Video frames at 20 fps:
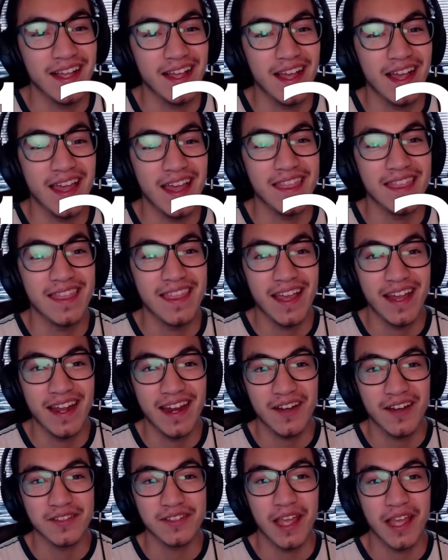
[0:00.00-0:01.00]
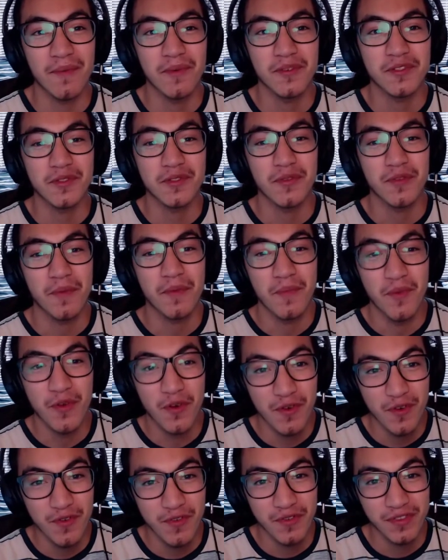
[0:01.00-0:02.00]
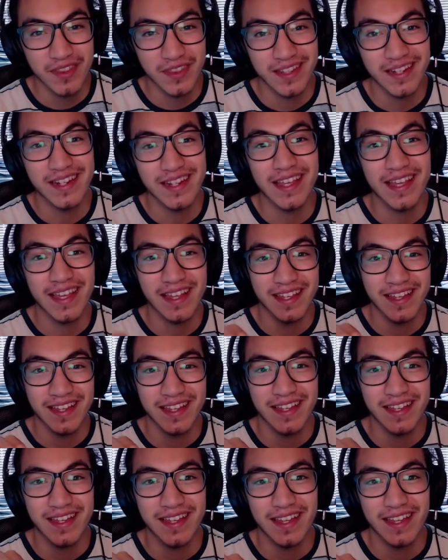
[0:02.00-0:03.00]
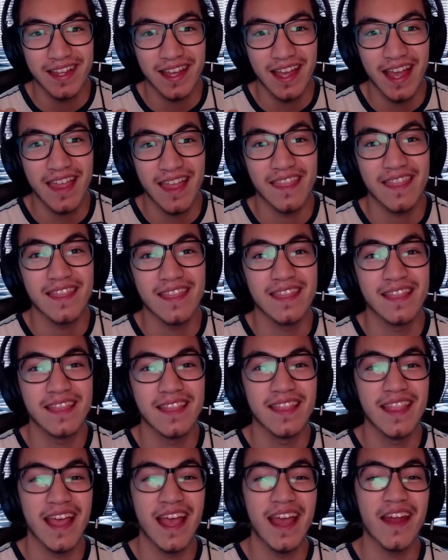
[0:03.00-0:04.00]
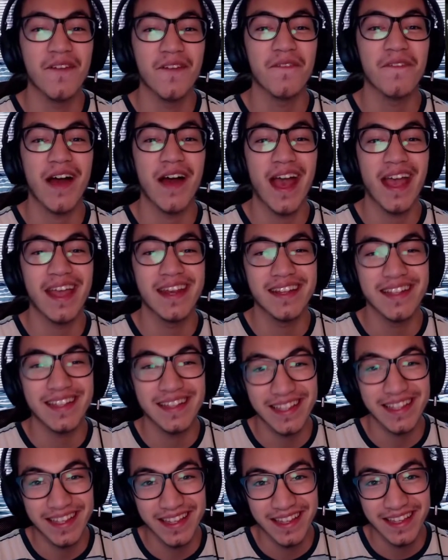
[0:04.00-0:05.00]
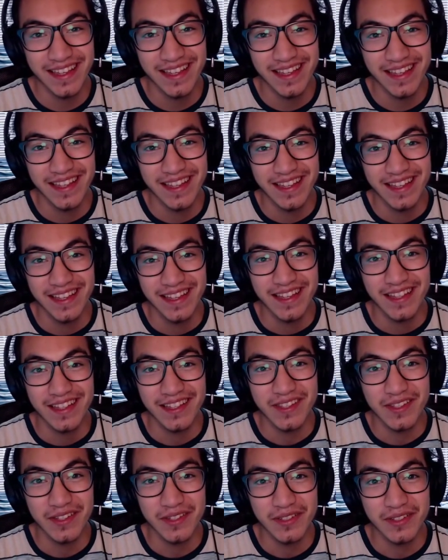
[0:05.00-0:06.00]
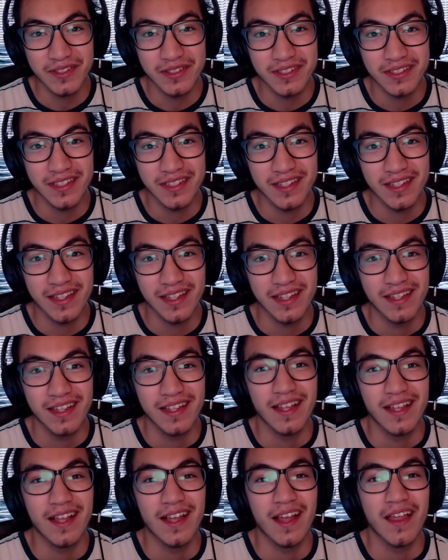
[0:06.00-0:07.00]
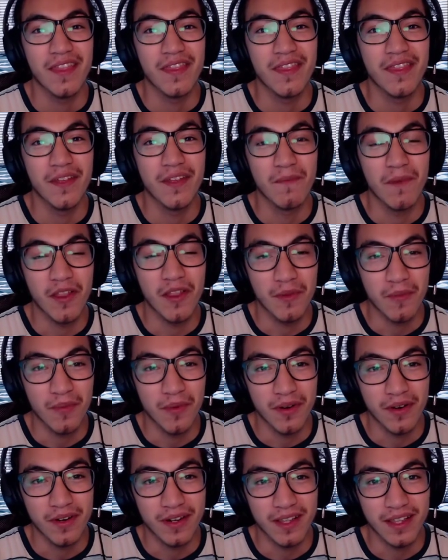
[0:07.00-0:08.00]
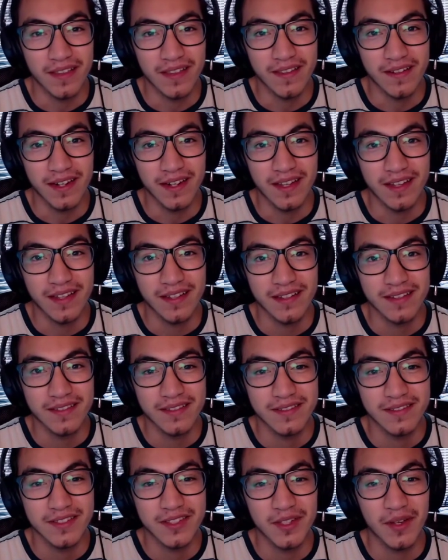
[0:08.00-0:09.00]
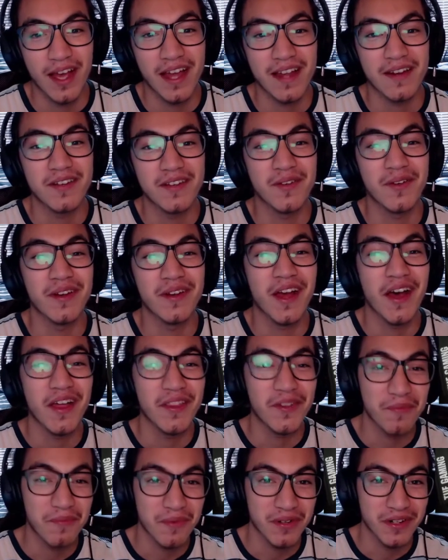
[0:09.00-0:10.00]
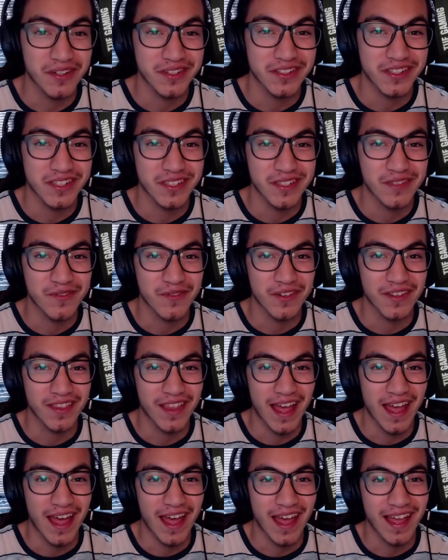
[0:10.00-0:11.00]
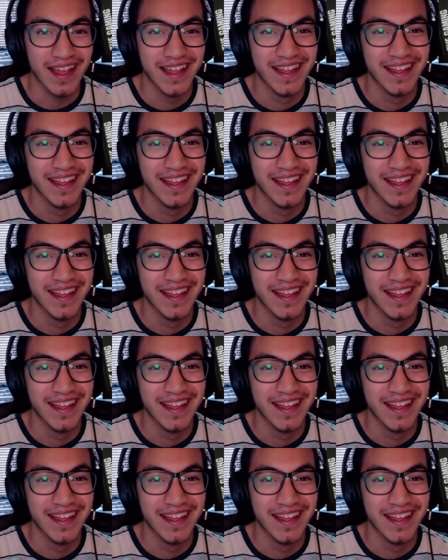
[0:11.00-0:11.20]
And then I was able to remove the NIC and then finally use the motherboard Ethernet. So I had to do another purchase for that.